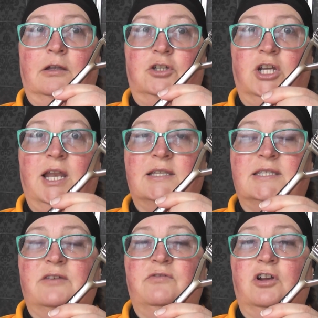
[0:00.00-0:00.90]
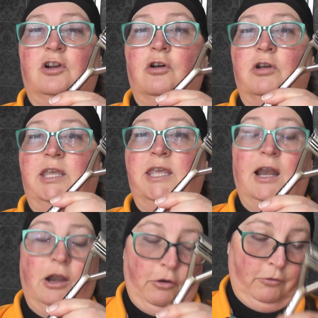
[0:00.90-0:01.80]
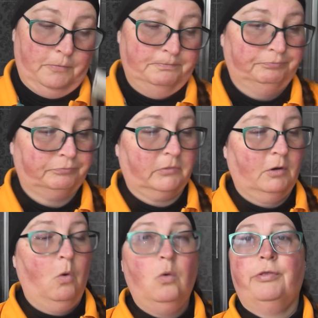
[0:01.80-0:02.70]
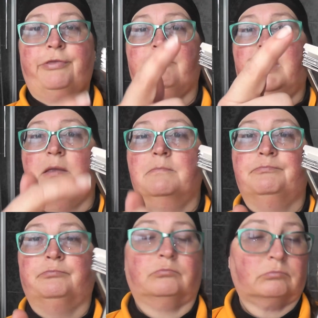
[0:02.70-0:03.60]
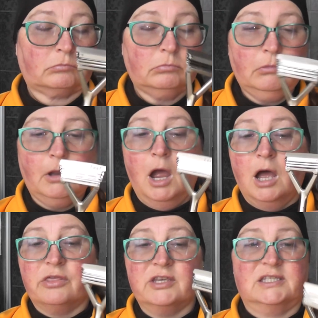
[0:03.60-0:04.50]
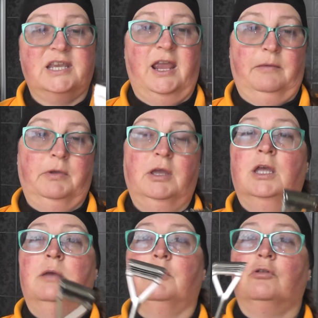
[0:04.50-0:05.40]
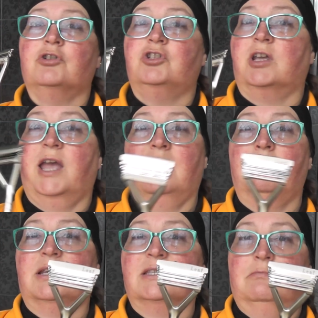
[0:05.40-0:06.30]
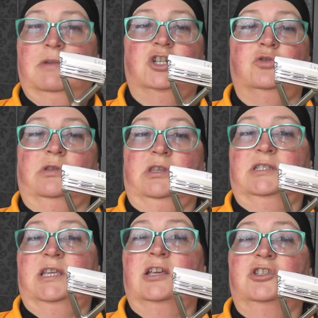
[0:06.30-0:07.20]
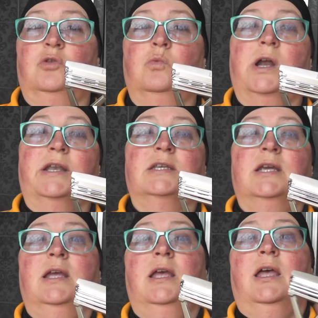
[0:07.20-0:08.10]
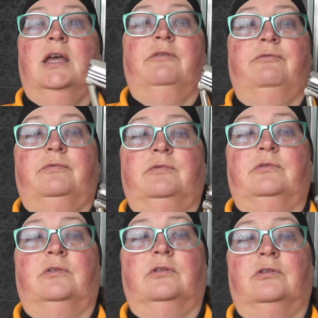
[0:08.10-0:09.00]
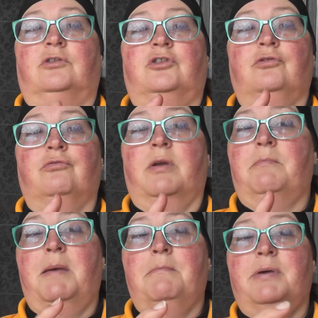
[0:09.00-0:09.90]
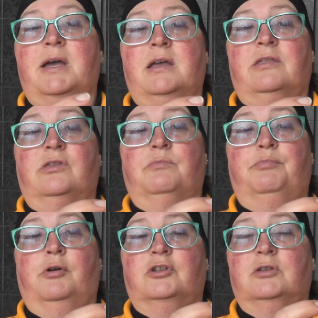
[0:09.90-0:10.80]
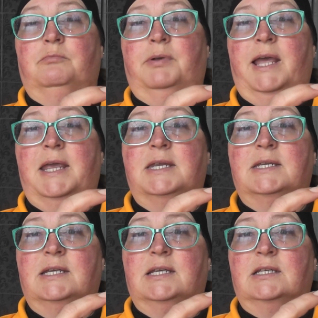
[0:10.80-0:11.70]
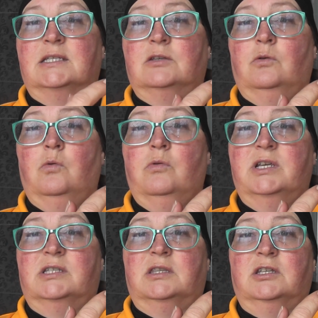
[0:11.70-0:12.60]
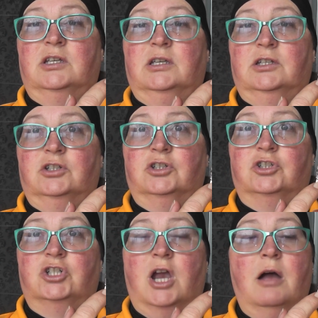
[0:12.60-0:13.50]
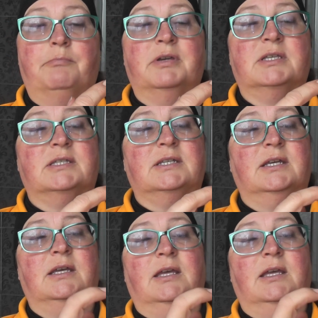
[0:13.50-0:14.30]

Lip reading: Gillette 7 o'clock yellow. All three are the same, because you can mix and match with this as you want. To remember, the bottom blade is always the sharpest,